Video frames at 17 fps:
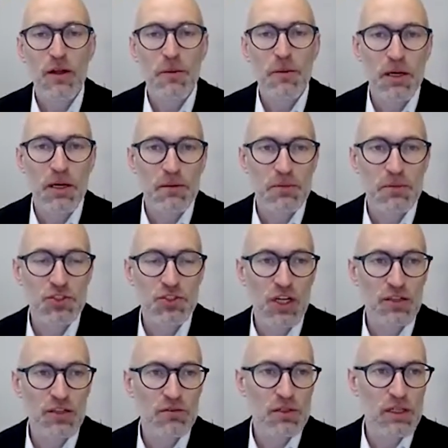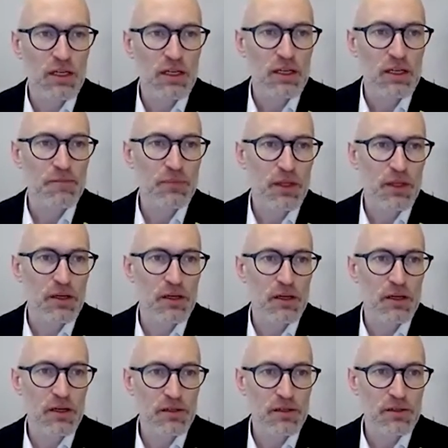But generally,
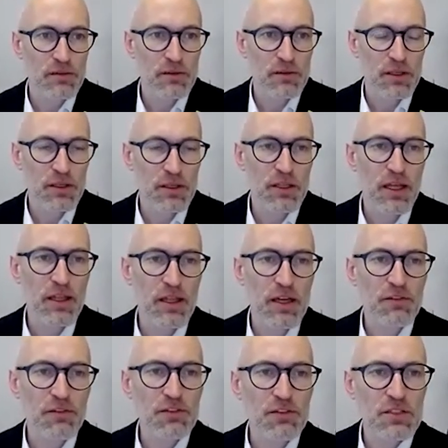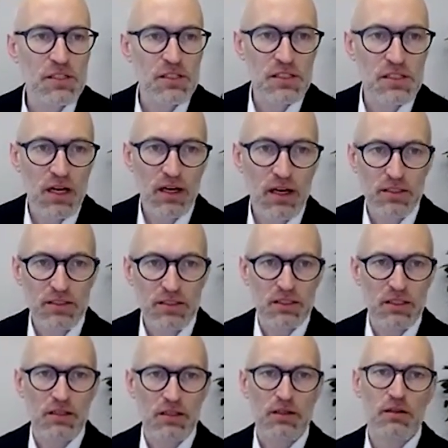in any given
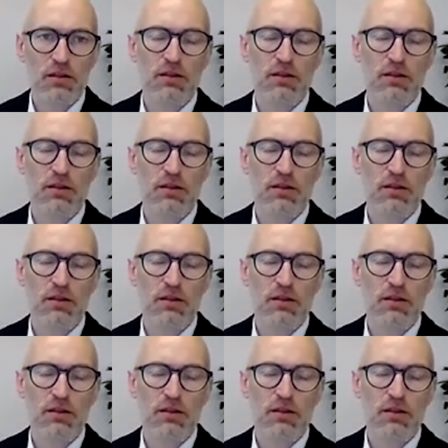society,